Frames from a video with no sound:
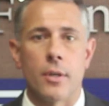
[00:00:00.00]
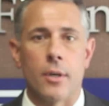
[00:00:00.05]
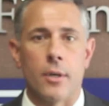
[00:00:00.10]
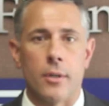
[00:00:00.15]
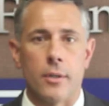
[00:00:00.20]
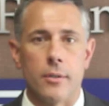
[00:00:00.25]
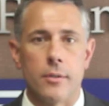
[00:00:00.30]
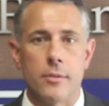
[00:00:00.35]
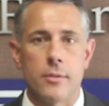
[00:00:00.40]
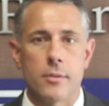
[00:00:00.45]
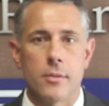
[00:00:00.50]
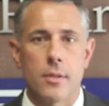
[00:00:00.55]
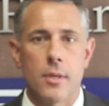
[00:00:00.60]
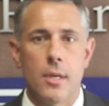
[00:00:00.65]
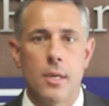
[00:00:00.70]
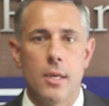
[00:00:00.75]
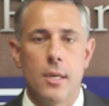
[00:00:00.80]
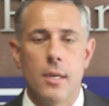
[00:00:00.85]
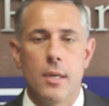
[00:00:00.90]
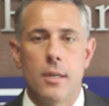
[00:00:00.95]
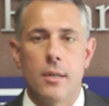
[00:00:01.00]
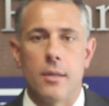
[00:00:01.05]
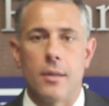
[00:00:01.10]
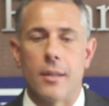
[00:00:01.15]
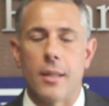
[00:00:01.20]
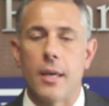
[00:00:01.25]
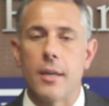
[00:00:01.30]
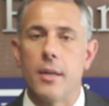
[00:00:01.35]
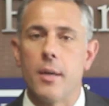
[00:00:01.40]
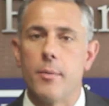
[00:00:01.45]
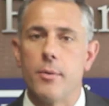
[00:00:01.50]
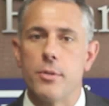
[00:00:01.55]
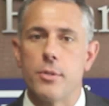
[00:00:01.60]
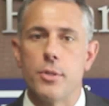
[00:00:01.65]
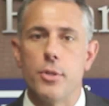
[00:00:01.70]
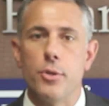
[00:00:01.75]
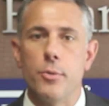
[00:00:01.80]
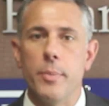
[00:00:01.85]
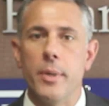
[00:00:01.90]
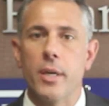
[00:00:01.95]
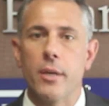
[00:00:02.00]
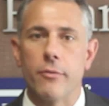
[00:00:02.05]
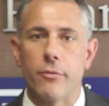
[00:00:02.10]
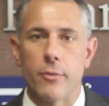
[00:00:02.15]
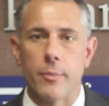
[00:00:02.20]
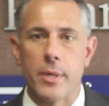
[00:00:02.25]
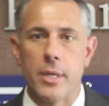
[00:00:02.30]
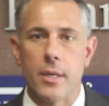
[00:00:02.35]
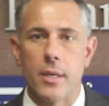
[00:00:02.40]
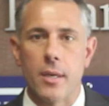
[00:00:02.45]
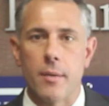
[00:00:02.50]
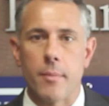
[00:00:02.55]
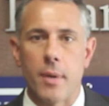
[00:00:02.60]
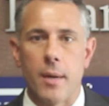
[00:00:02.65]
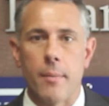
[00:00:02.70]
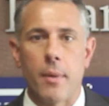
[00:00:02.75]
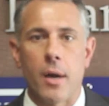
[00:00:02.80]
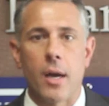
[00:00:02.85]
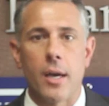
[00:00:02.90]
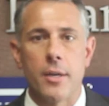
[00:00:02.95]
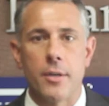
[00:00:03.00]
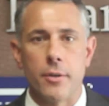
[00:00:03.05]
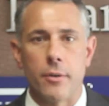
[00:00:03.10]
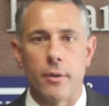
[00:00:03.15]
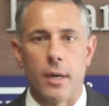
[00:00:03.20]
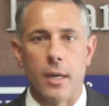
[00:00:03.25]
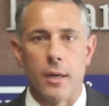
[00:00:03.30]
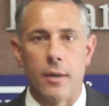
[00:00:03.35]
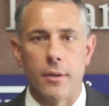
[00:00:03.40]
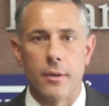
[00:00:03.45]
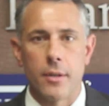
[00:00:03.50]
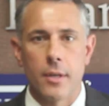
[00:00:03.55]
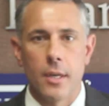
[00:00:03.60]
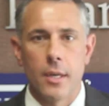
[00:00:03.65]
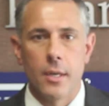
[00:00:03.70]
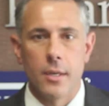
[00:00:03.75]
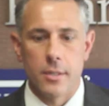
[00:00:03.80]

Now that number is too big for me to get my mind around,